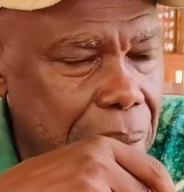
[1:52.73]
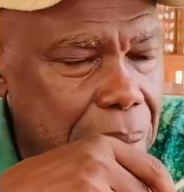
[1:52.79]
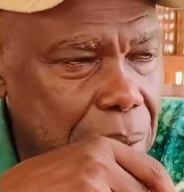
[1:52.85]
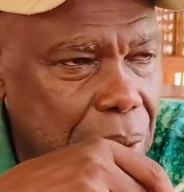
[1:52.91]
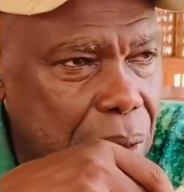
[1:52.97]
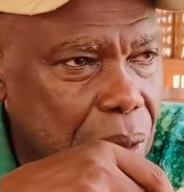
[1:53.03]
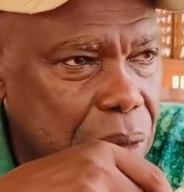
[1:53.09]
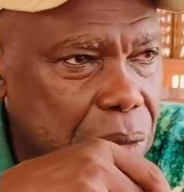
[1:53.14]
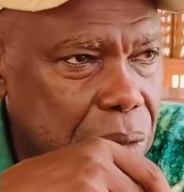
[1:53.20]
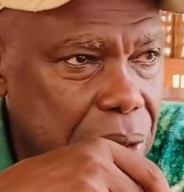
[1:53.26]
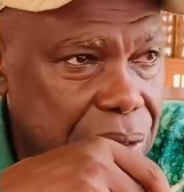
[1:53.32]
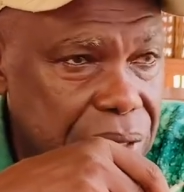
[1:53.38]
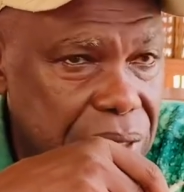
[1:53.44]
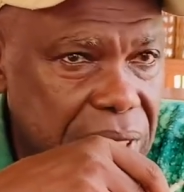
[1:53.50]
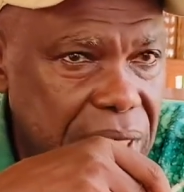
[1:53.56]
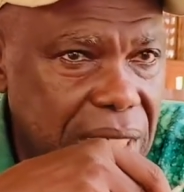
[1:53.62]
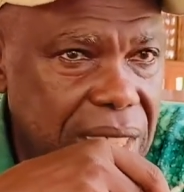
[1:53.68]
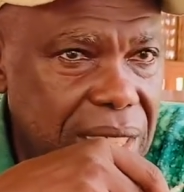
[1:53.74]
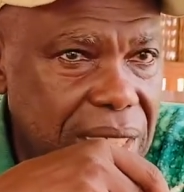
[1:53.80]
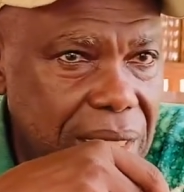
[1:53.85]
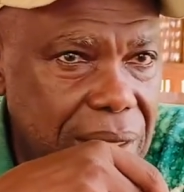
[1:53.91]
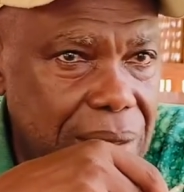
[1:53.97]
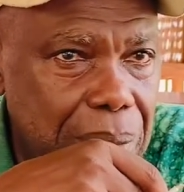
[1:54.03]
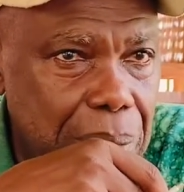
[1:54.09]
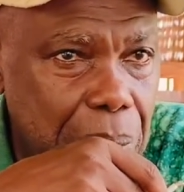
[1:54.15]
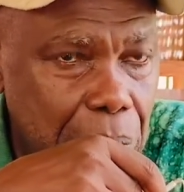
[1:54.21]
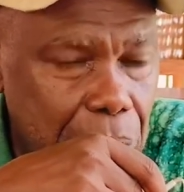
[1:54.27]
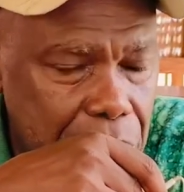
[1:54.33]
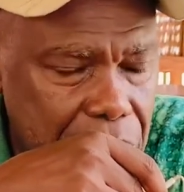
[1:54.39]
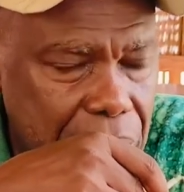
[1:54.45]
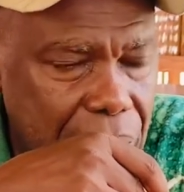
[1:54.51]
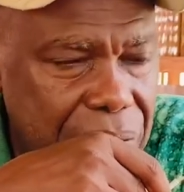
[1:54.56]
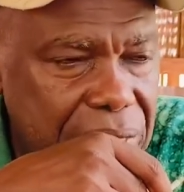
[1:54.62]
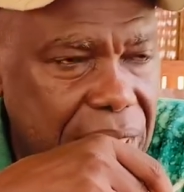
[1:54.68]
because we've seen
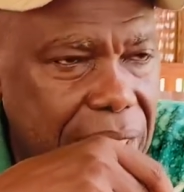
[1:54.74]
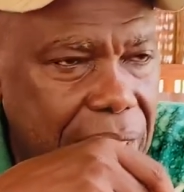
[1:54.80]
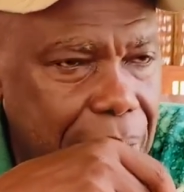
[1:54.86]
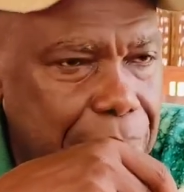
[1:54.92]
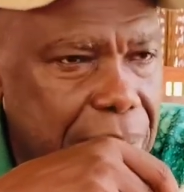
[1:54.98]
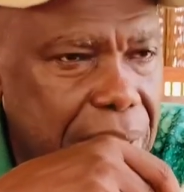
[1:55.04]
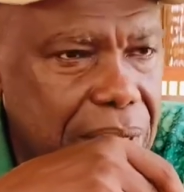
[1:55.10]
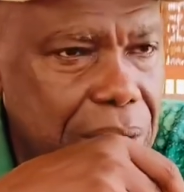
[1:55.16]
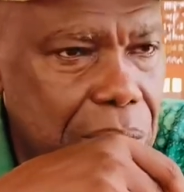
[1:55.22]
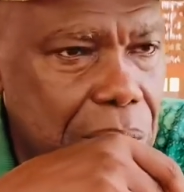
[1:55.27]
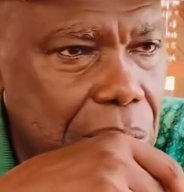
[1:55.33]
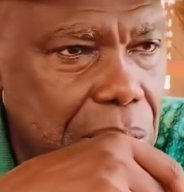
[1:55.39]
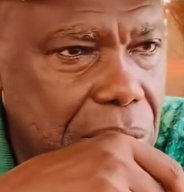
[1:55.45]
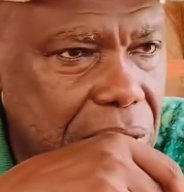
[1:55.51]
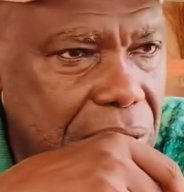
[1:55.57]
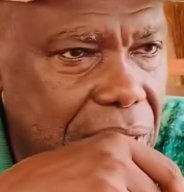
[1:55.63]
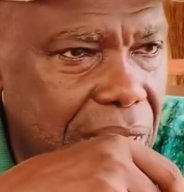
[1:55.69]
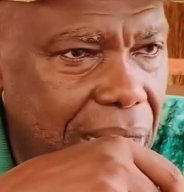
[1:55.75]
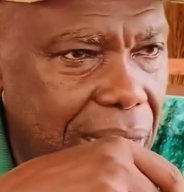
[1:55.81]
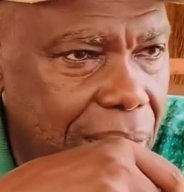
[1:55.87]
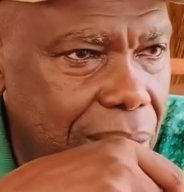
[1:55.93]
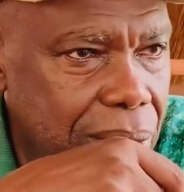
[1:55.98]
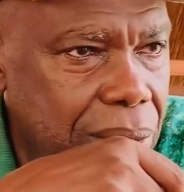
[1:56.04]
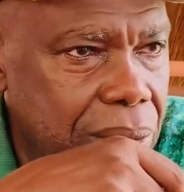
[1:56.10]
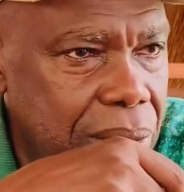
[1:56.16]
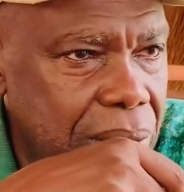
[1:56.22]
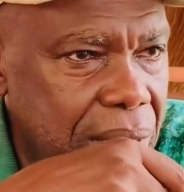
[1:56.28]
most of the Gambian youths now,